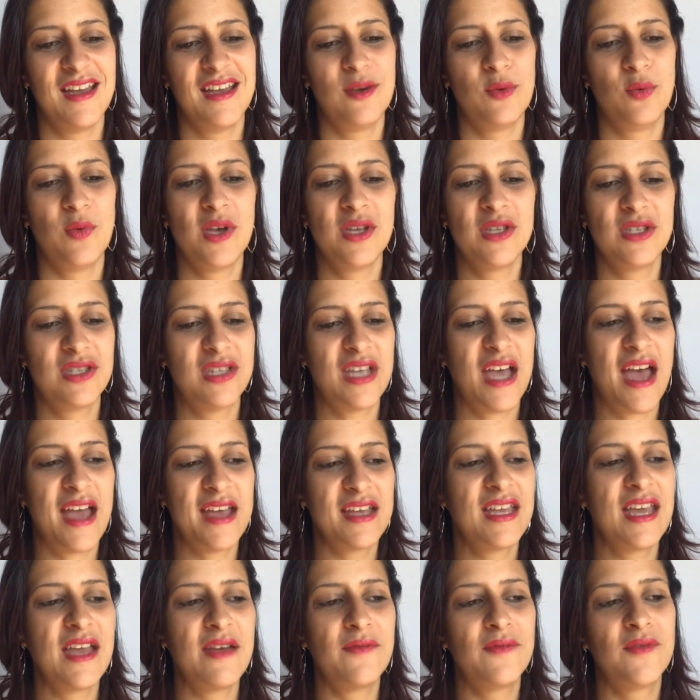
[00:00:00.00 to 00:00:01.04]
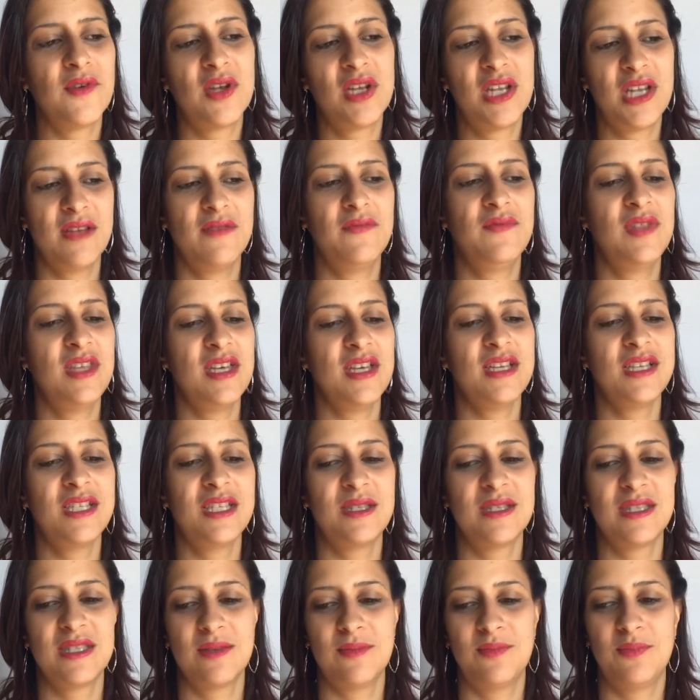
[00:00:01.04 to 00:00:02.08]
well, I can't forgive
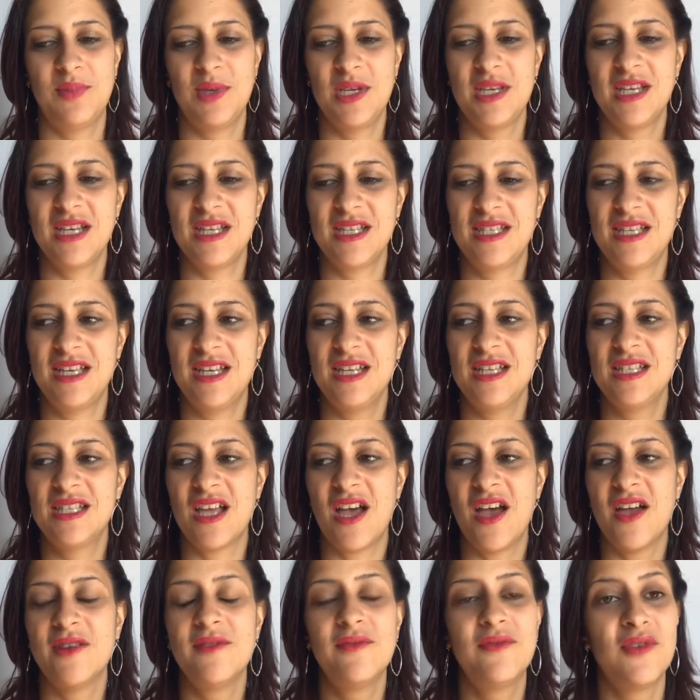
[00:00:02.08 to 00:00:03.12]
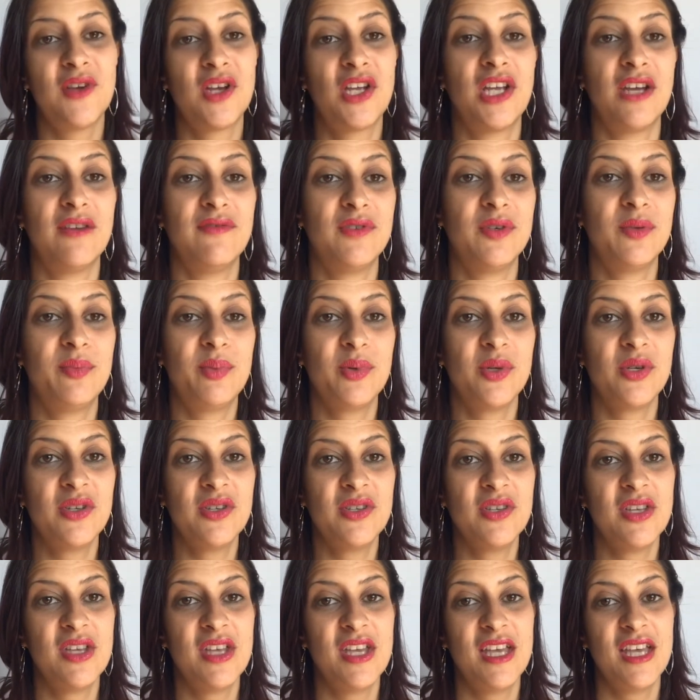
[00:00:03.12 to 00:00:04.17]
this because it is
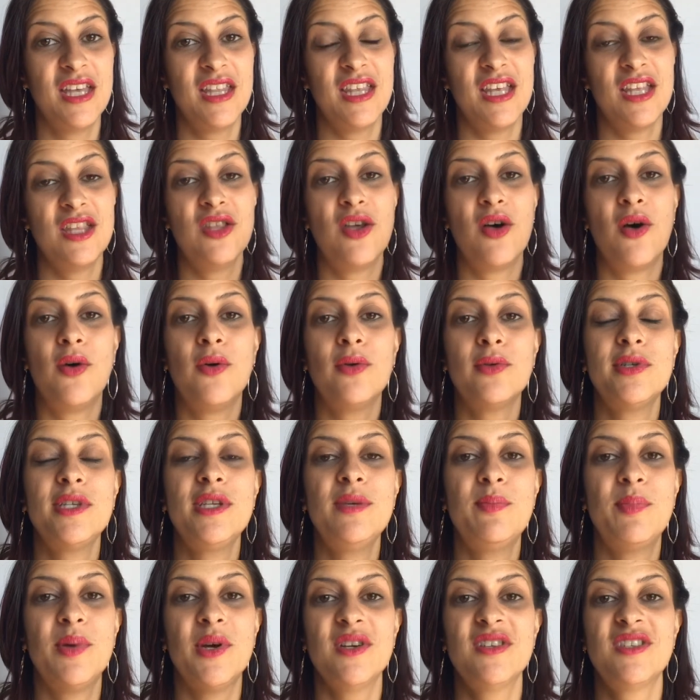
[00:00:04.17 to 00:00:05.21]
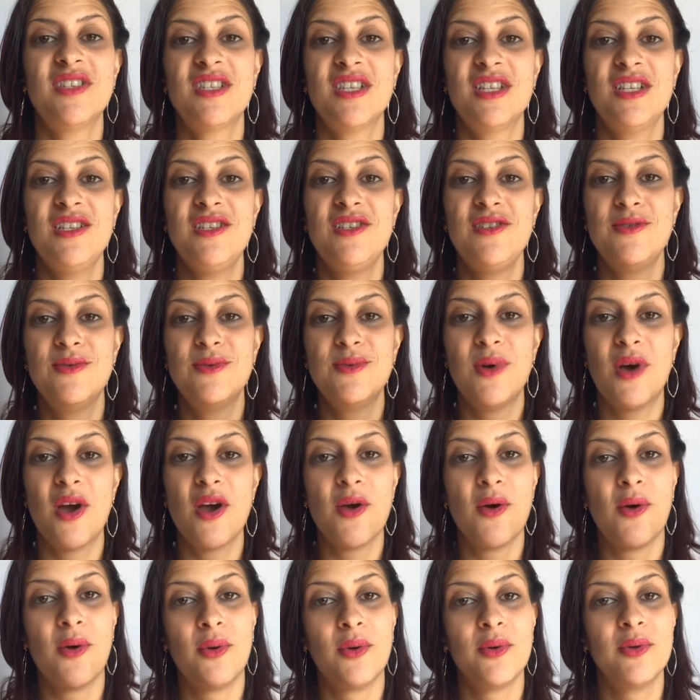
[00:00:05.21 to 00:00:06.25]
unforgivable, then the only person you are
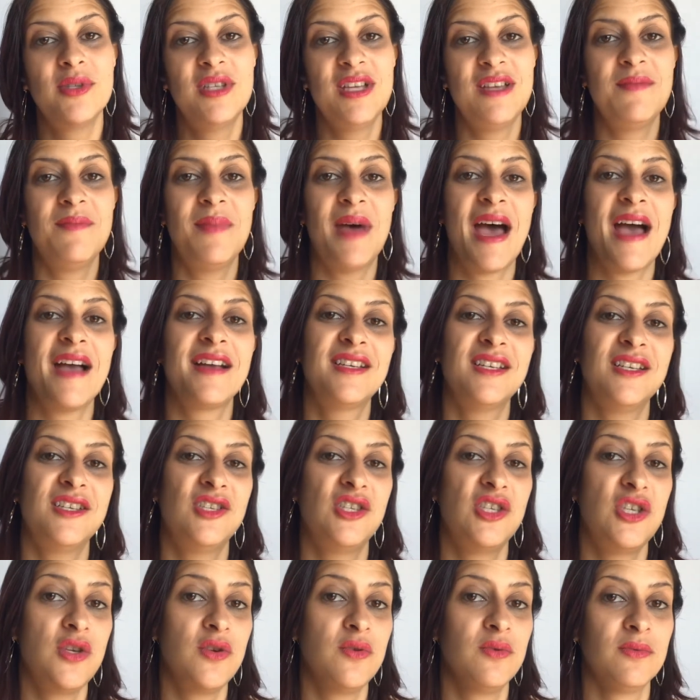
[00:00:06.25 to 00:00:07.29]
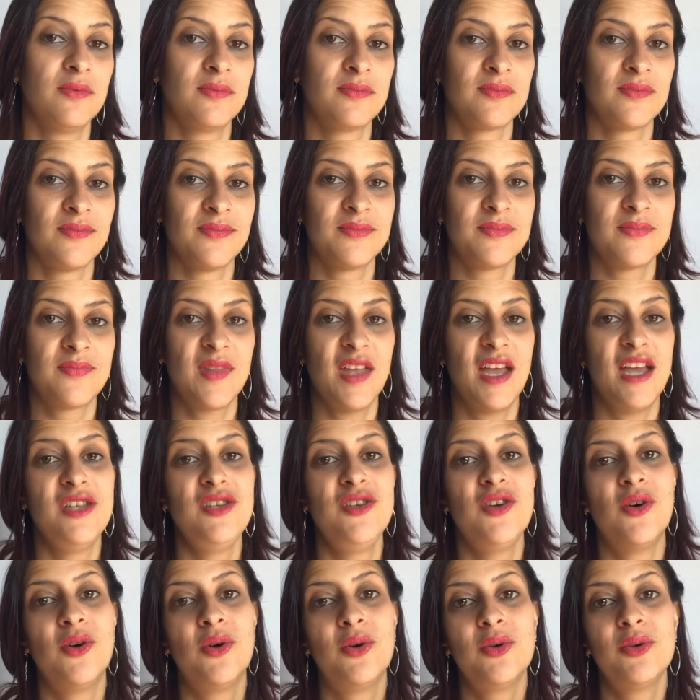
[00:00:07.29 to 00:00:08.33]
holding back is you. And
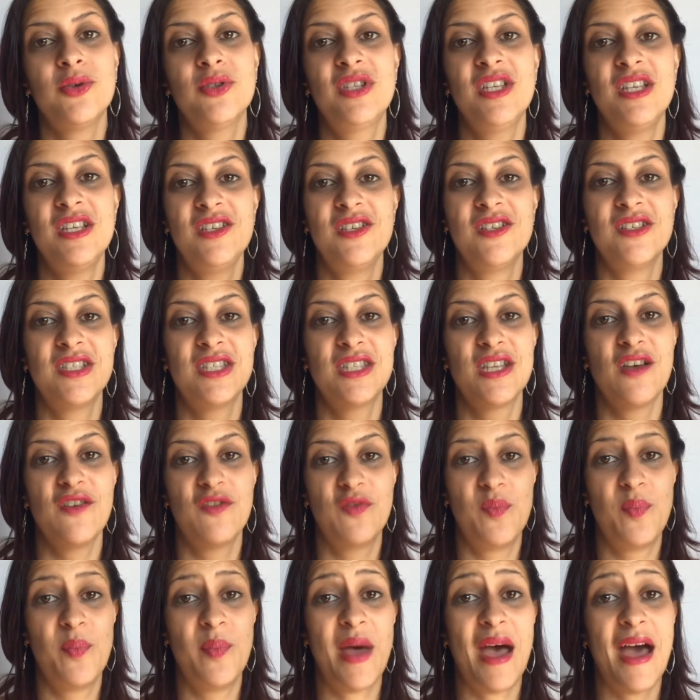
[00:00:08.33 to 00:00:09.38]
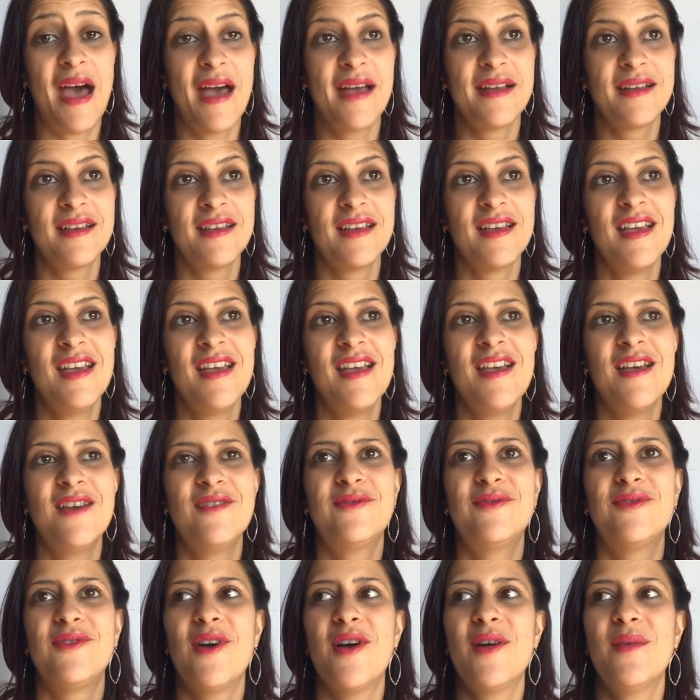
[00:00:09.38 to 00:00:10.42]
you're holding yourself back
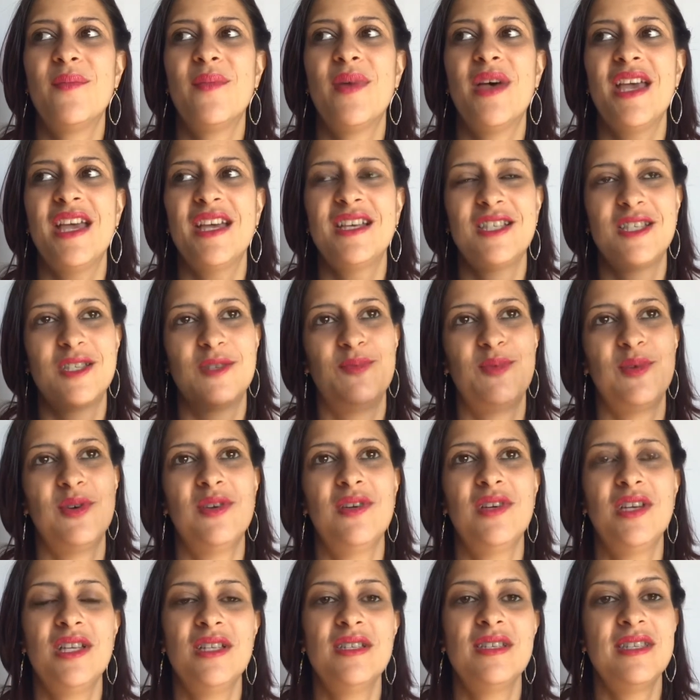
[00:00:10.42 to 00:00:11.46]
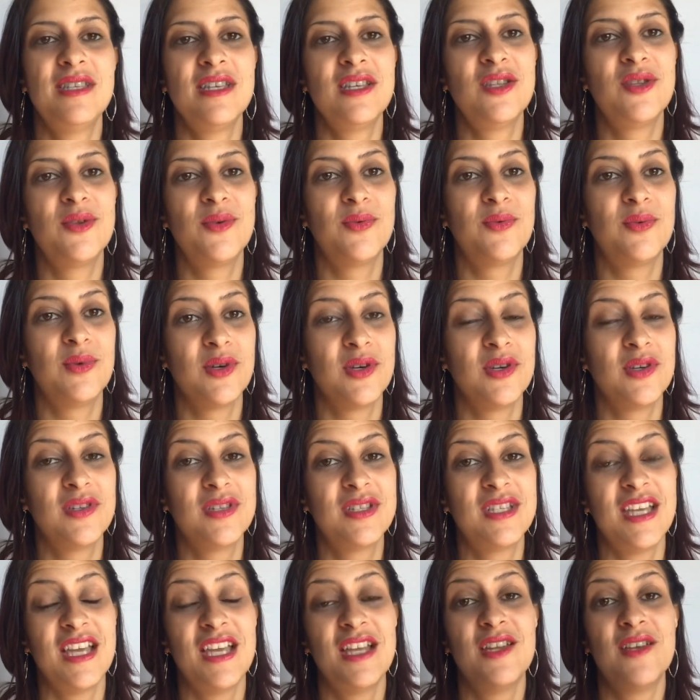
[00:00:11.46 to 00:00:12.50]
from experiencing the
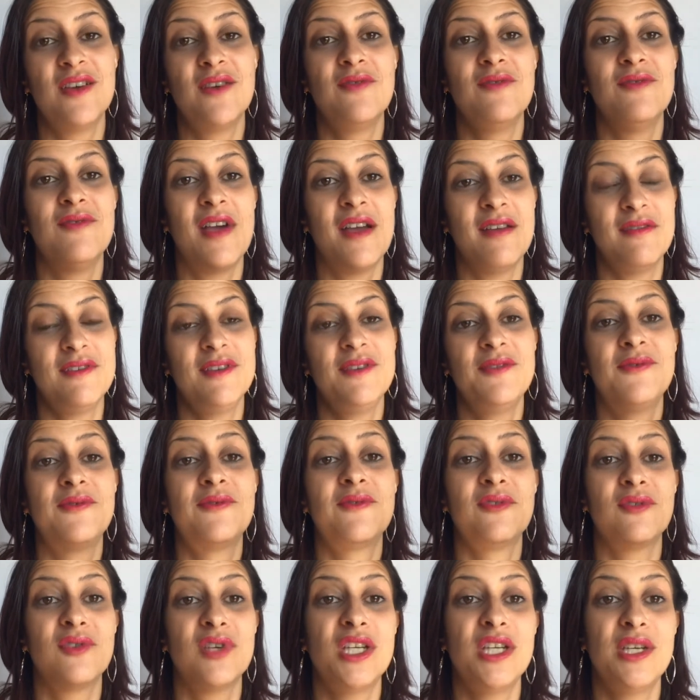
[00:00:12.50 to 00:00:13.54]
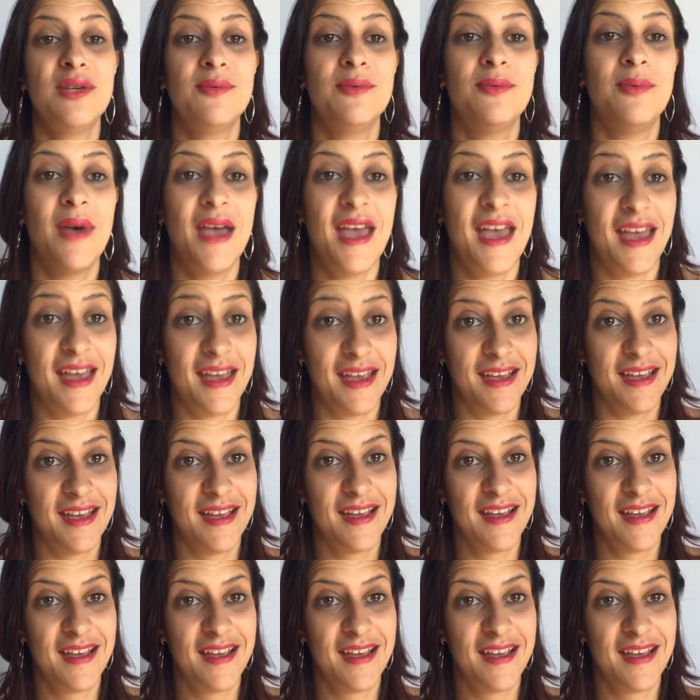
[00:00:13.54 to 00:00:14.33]
world in a very free way.